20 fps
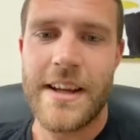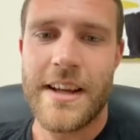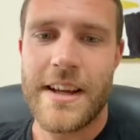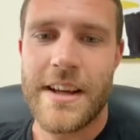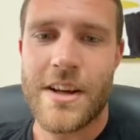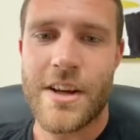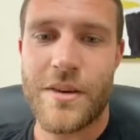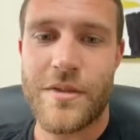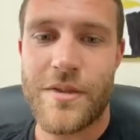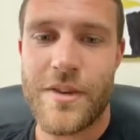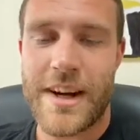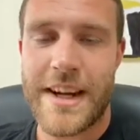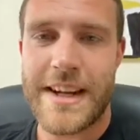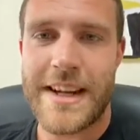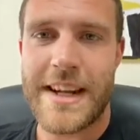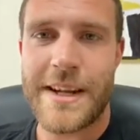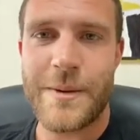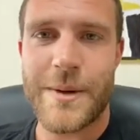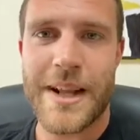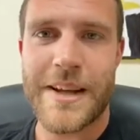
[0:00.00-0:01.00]
good
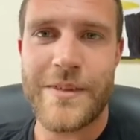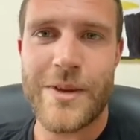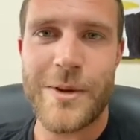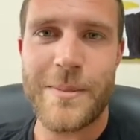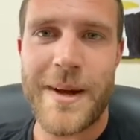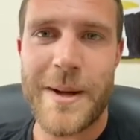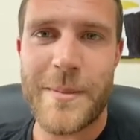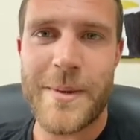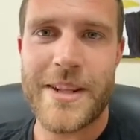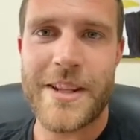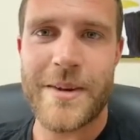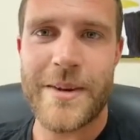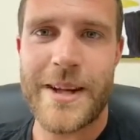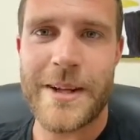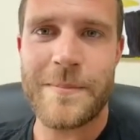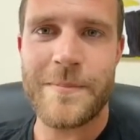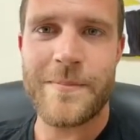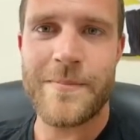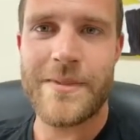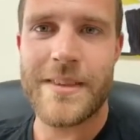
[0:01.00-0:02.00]
Friday, whatever you might be
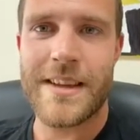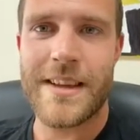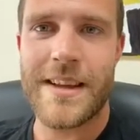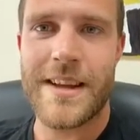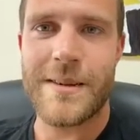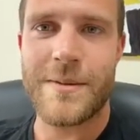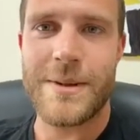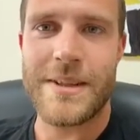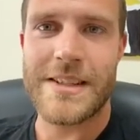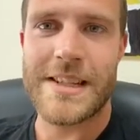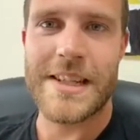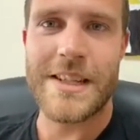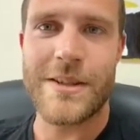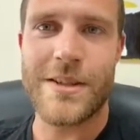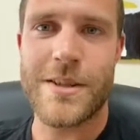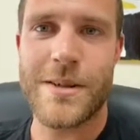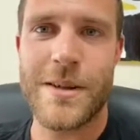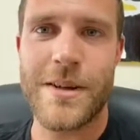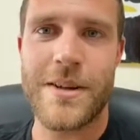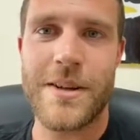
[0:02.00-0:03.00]
doing, and we'll see
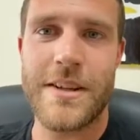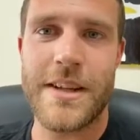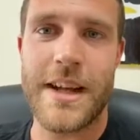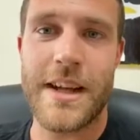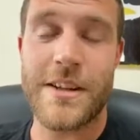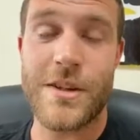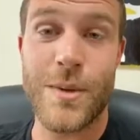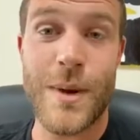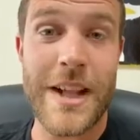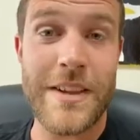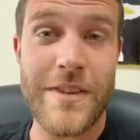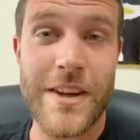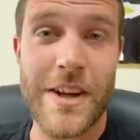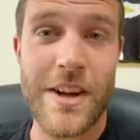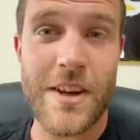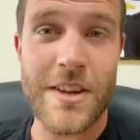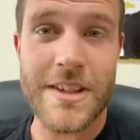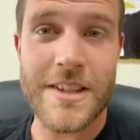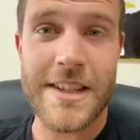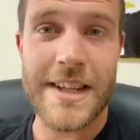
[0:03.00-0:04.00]
you at 12
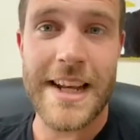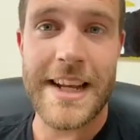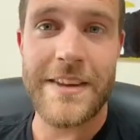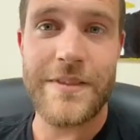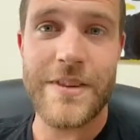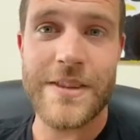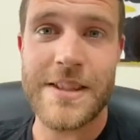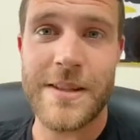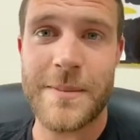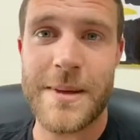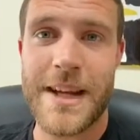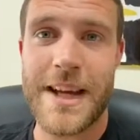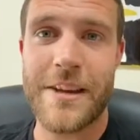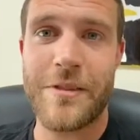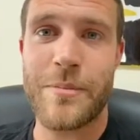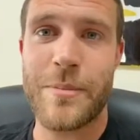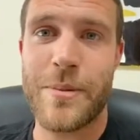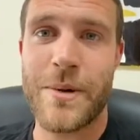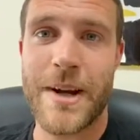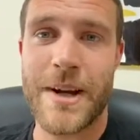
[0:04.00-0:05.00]
o'clock today for some
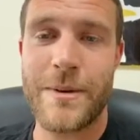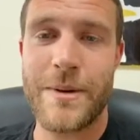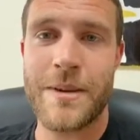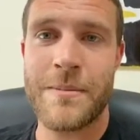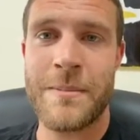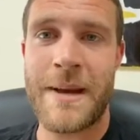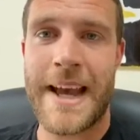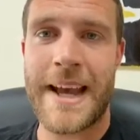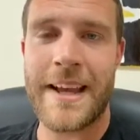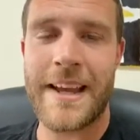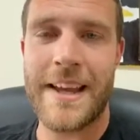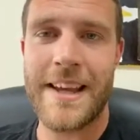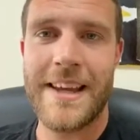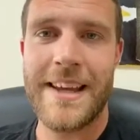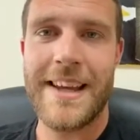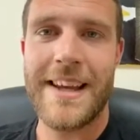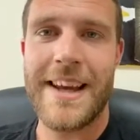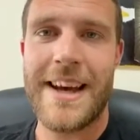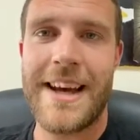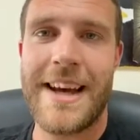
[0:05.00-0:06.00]
live prayer with Meg,
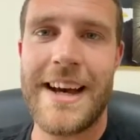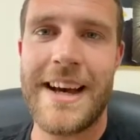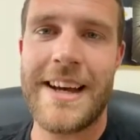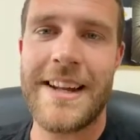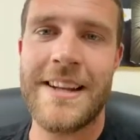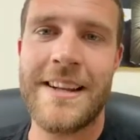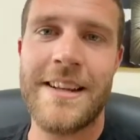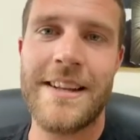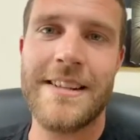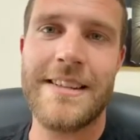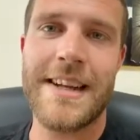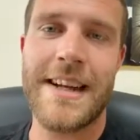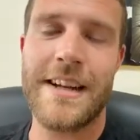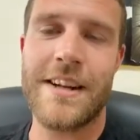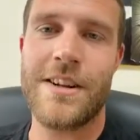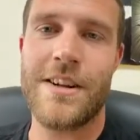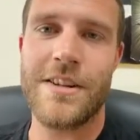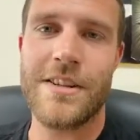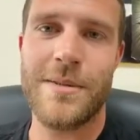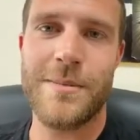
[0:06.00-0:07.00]
and at 10
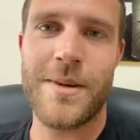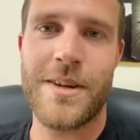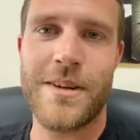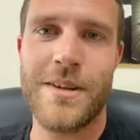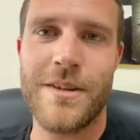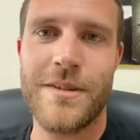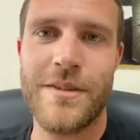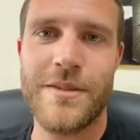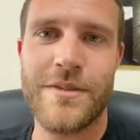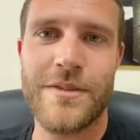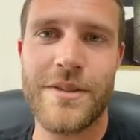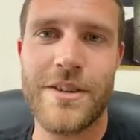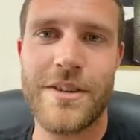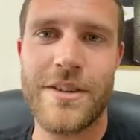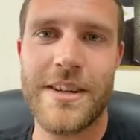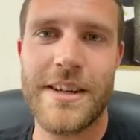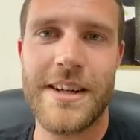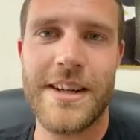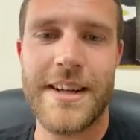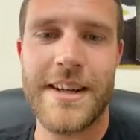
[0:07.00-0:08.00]
o'clock tomorrow
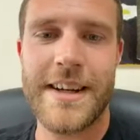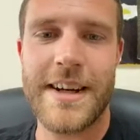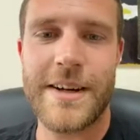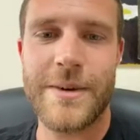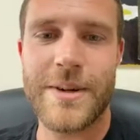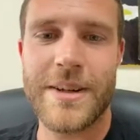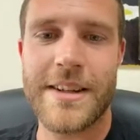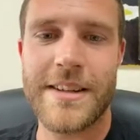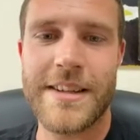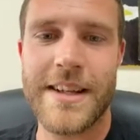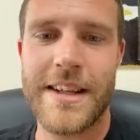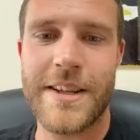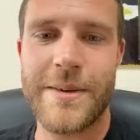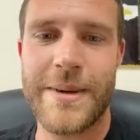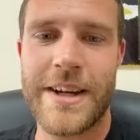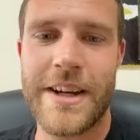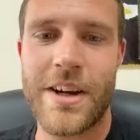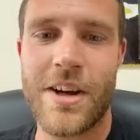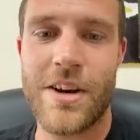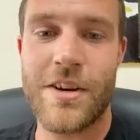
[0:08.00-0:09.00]
for our
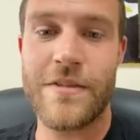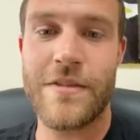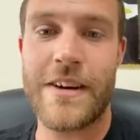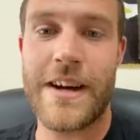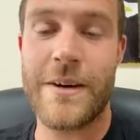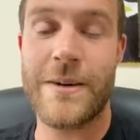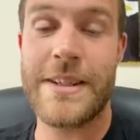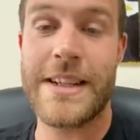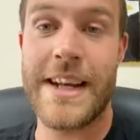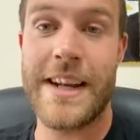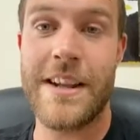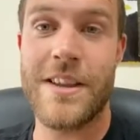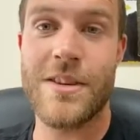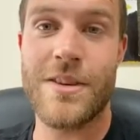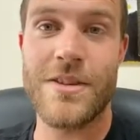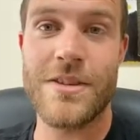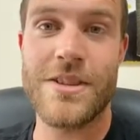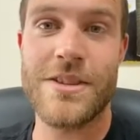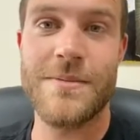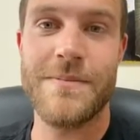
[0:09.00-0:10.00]
continuing of our daily
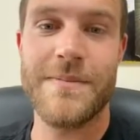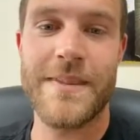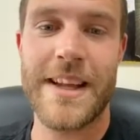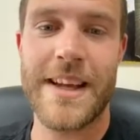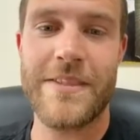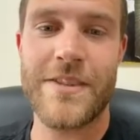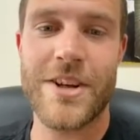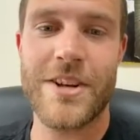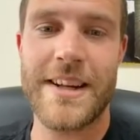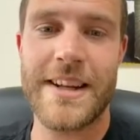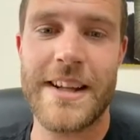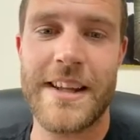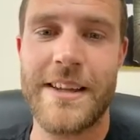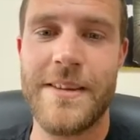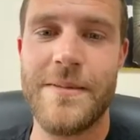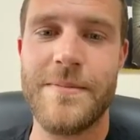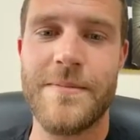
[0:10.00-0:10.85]
thoughts. Have a great day.